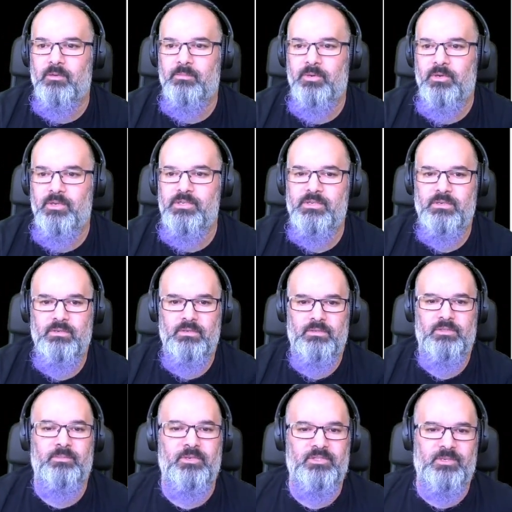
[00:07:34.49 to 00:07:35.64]
push to
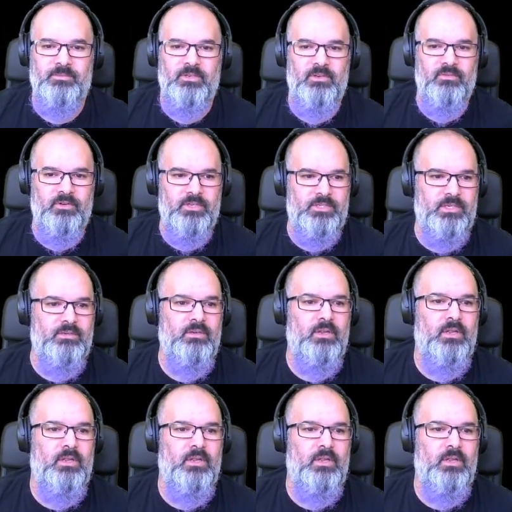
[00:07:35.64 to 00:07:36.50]
push up the new version.